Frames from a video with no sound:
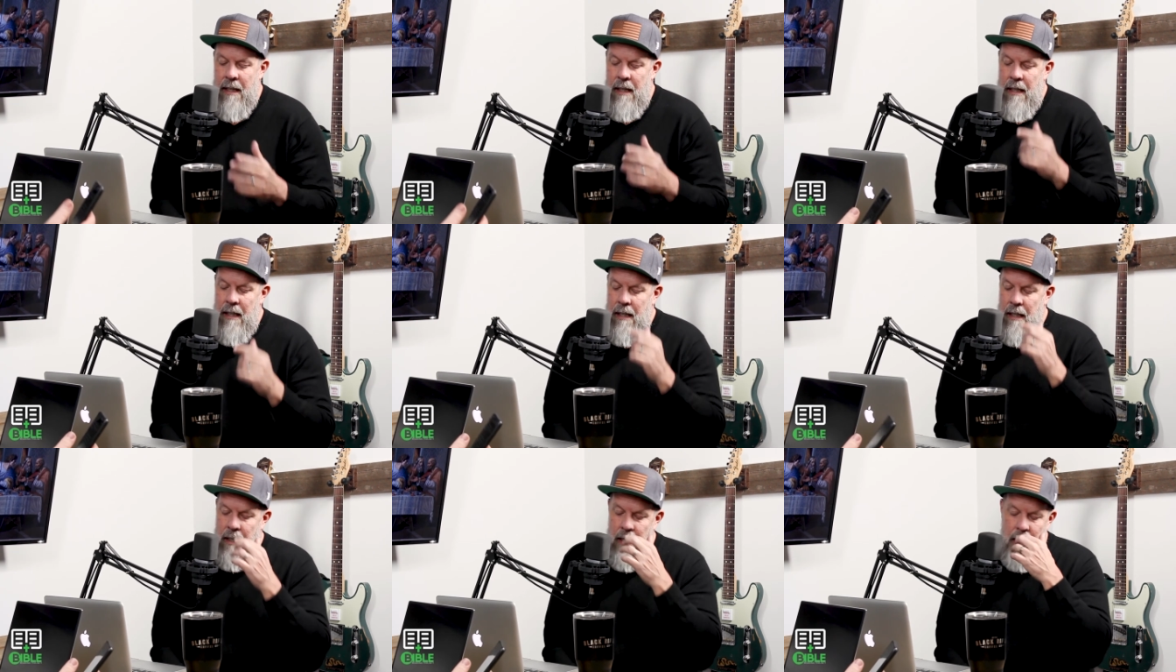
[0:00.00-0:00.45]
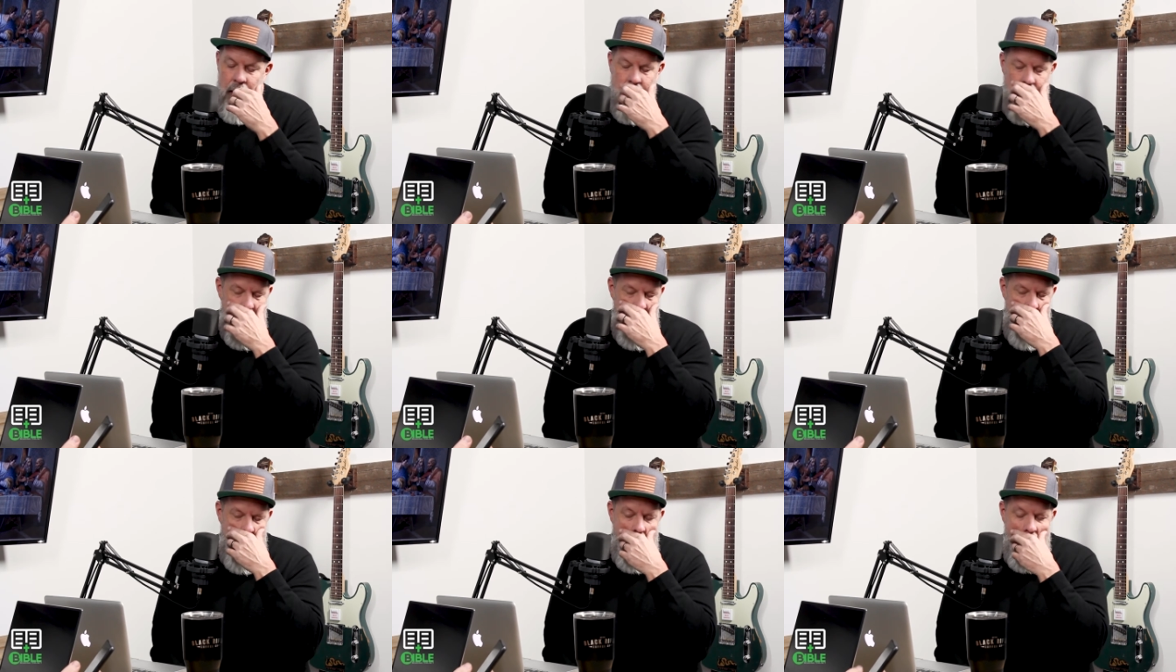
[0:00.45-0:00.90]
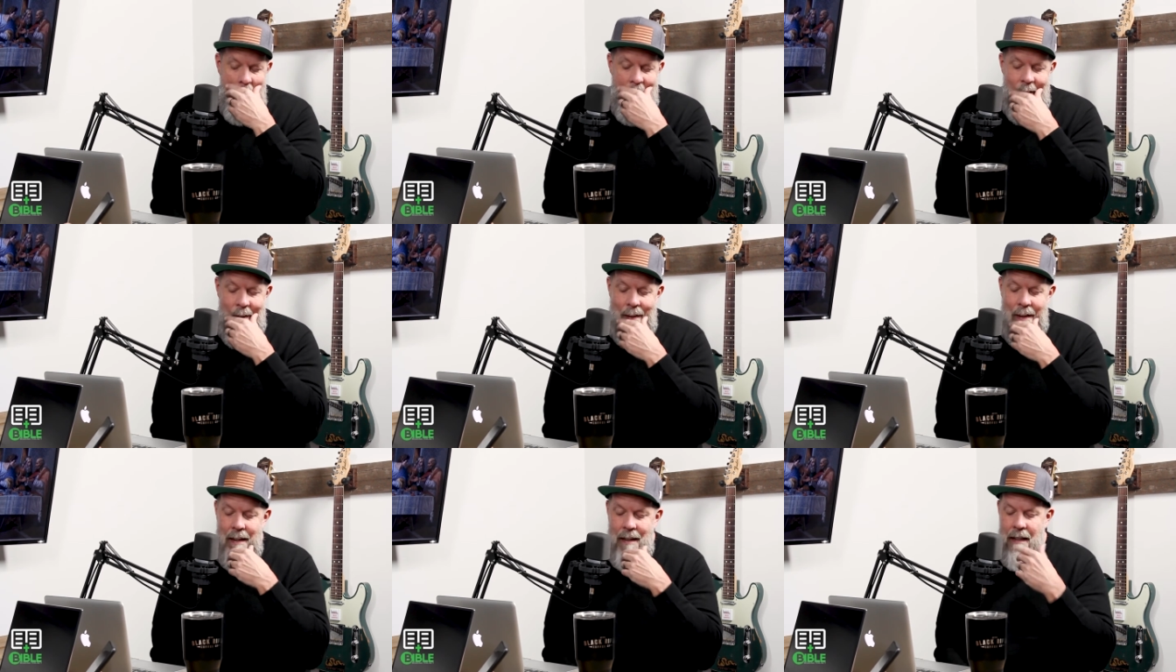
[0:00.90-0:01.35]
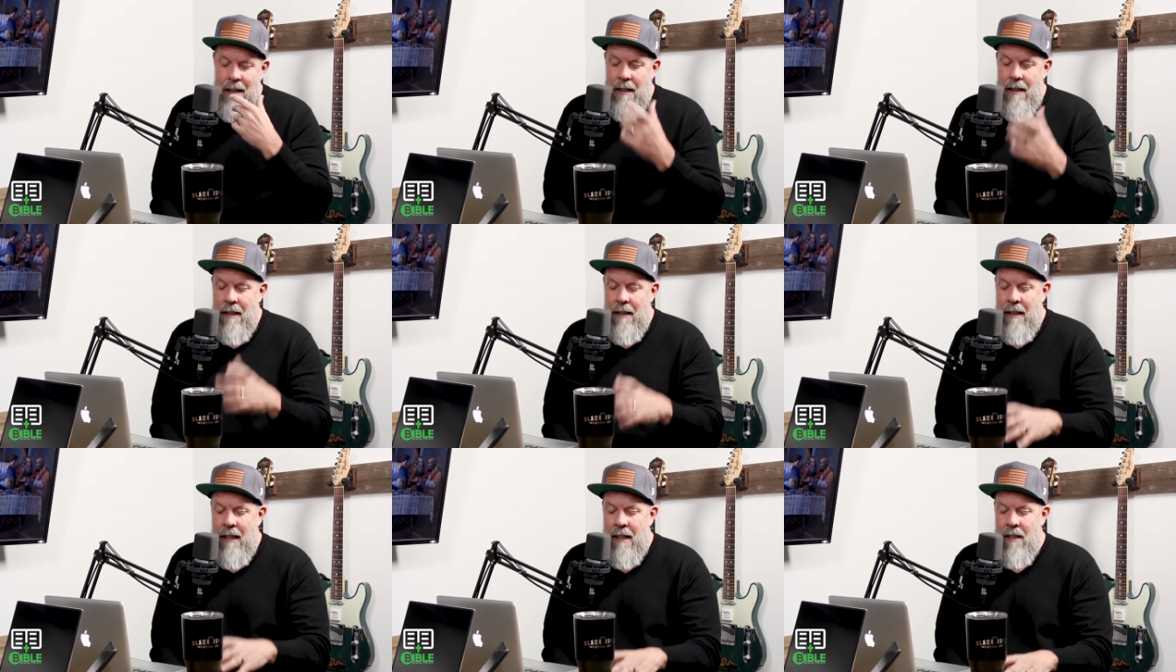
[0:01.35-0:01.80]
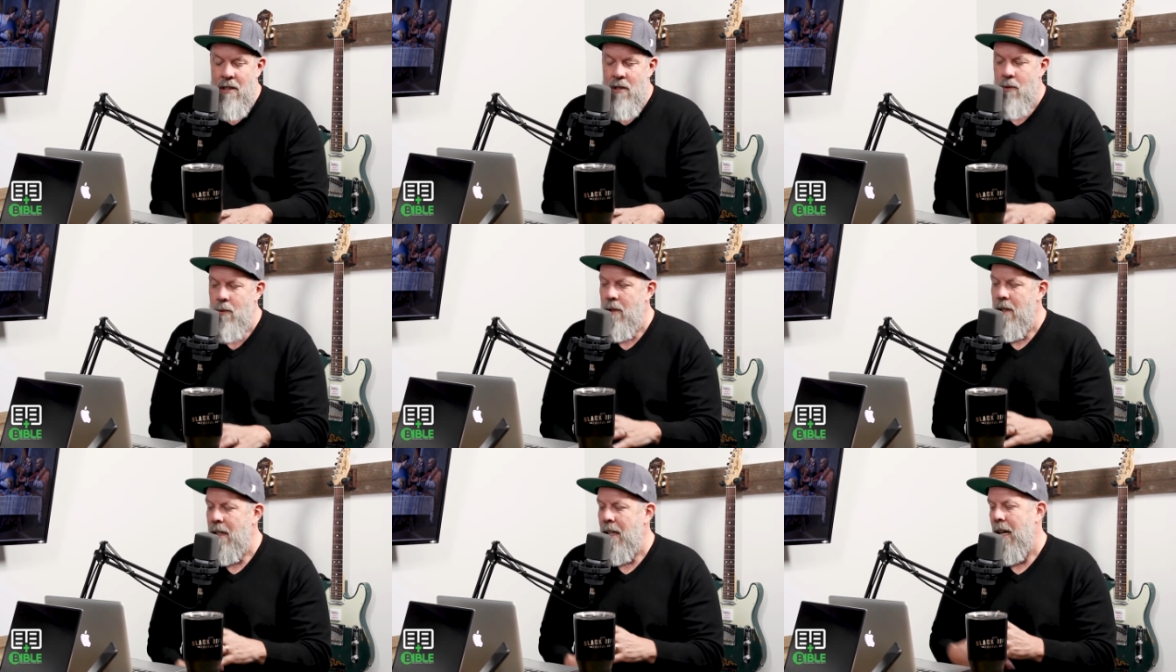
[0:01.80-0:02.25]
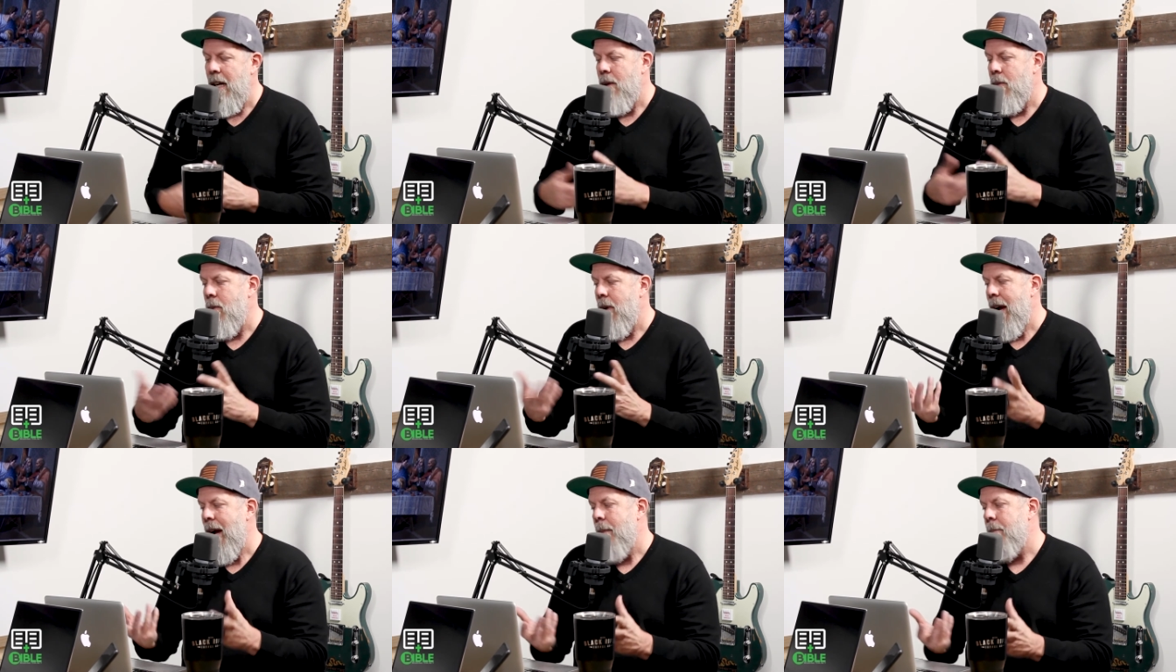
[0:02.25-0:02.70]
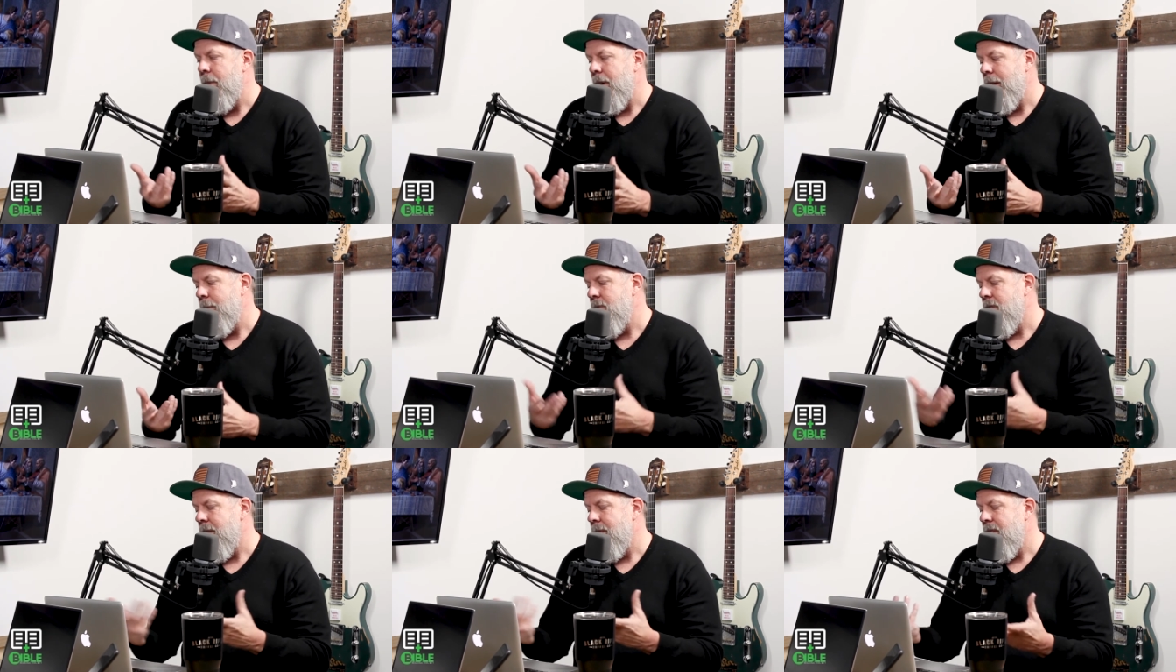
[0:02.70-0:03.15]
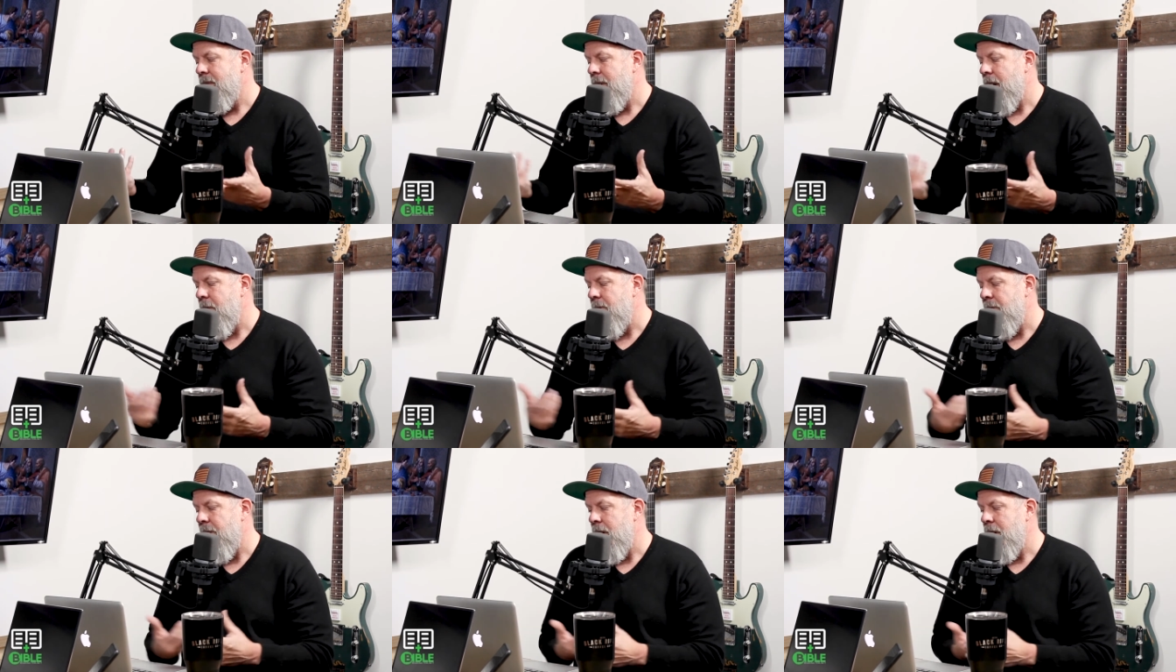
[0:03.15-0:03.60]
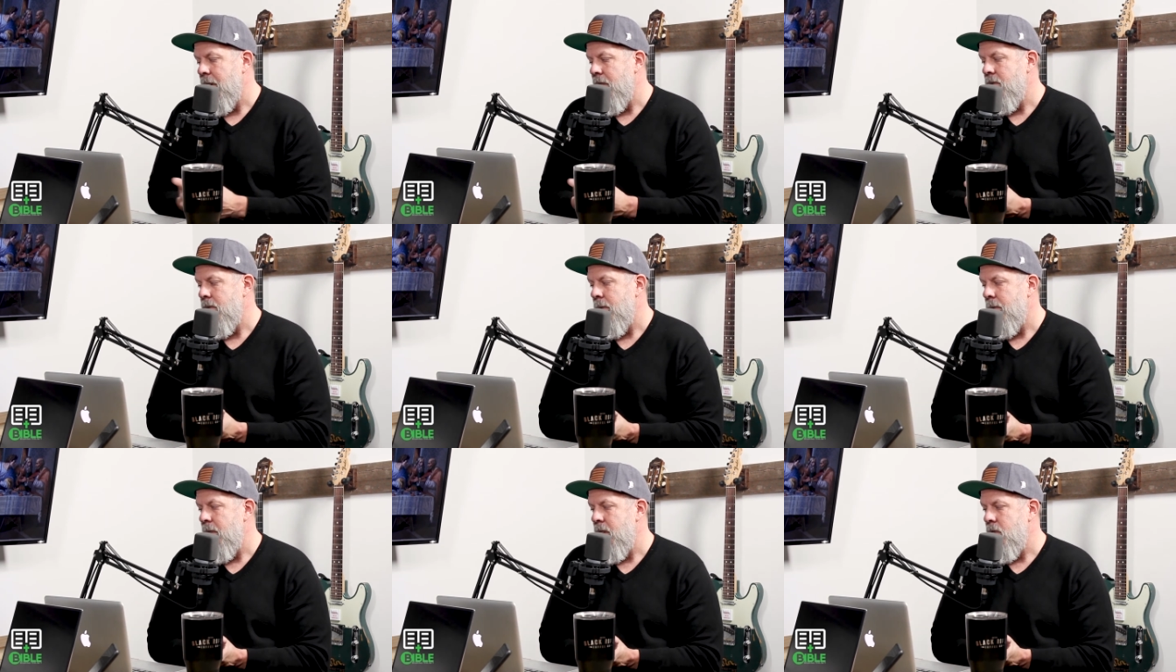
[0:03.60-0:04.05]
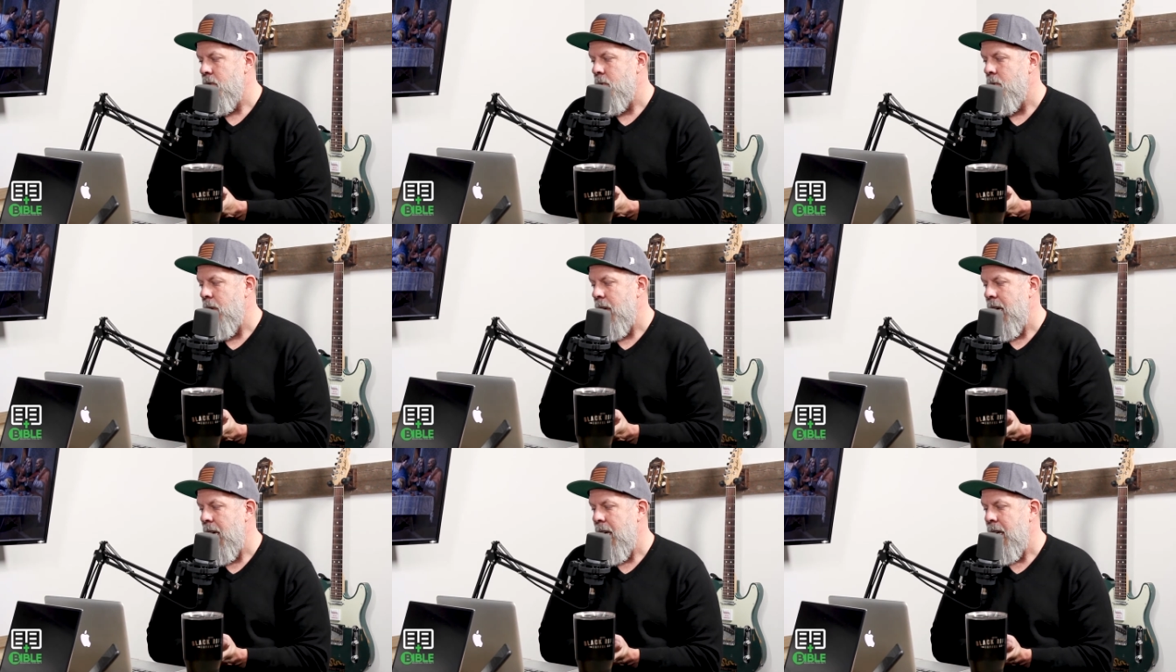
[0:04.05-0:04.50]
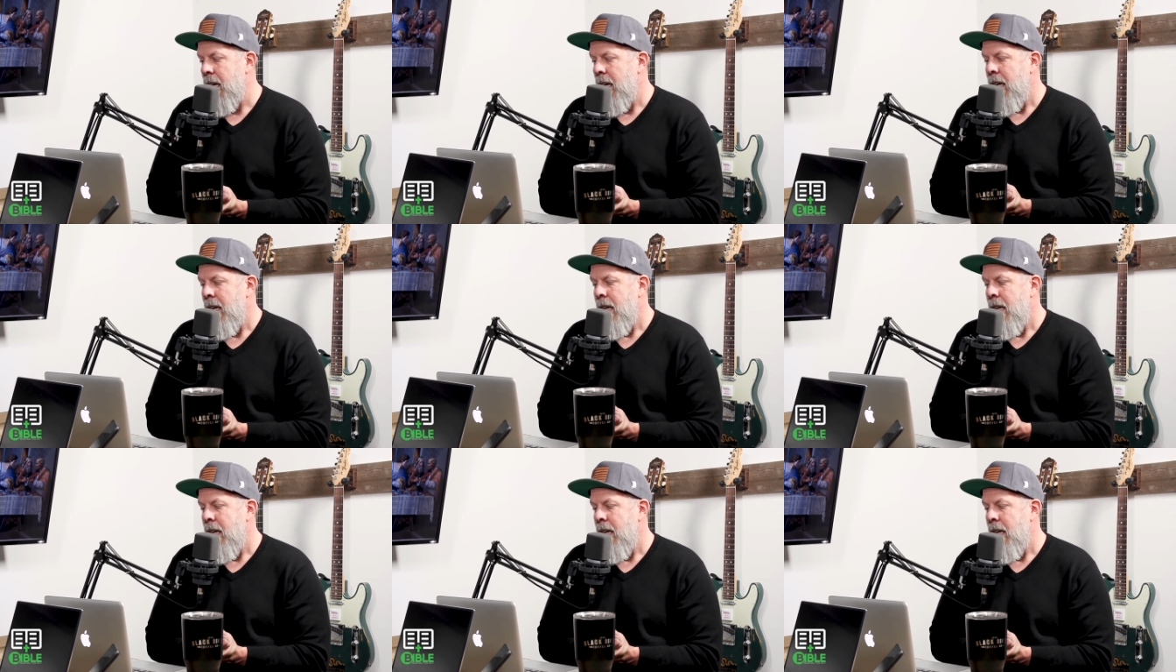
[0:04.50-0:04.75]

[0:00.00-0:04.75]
All right. Uh, and then uh, I just want to kind of wrap up some of our thoughts from this week.